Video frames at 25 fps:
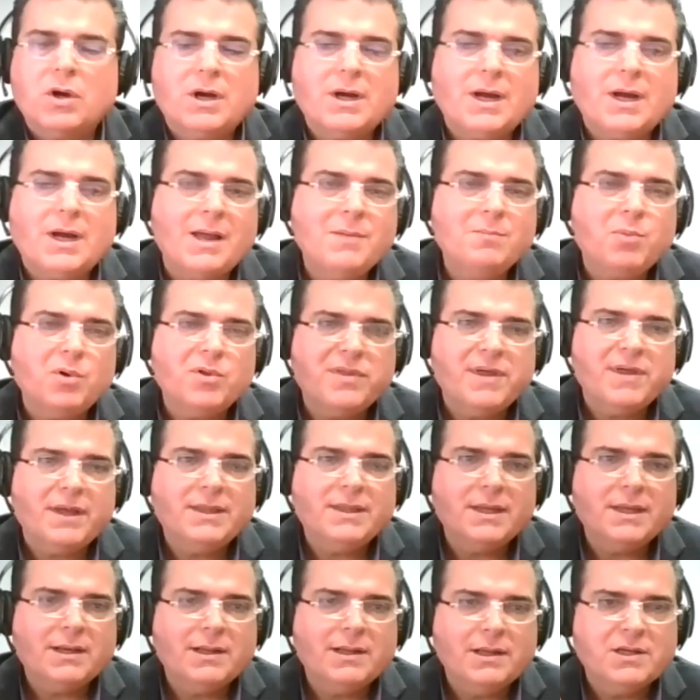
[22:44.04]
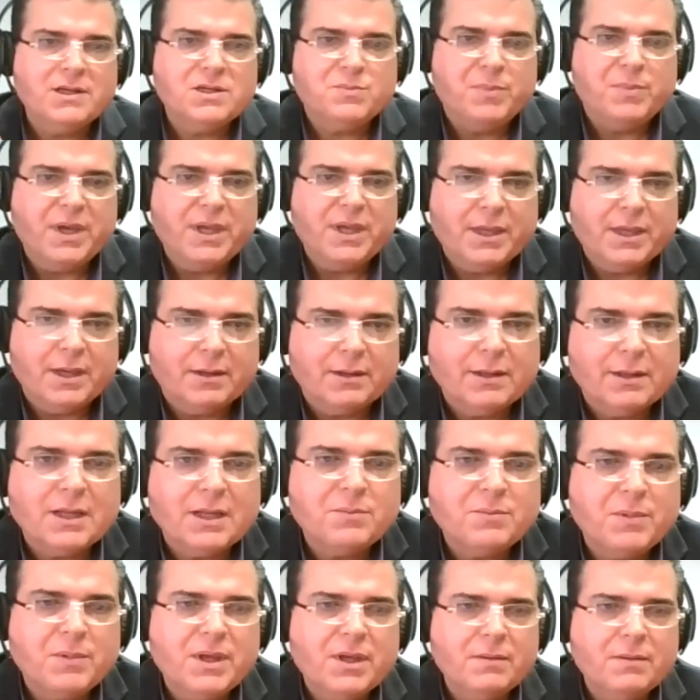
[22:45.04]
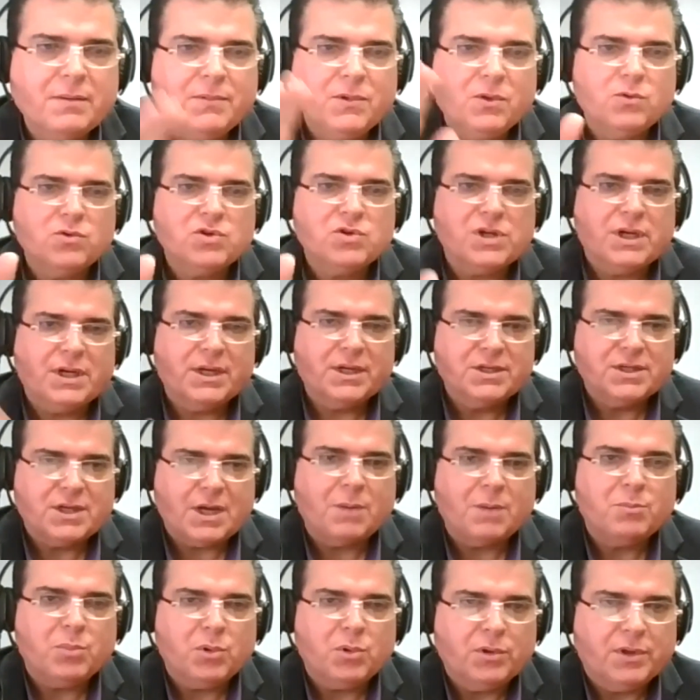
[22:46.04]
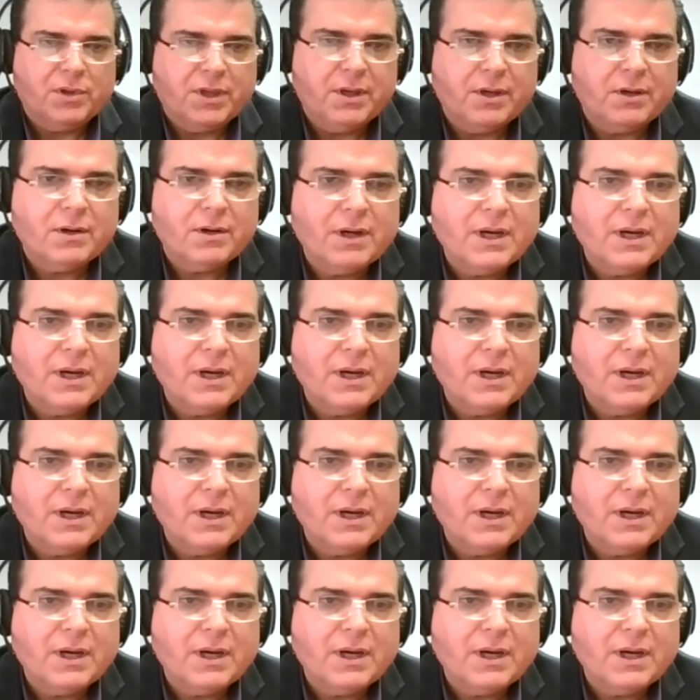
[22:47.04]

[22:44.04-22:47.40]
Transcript: hypothetically speaking, let me use an example here.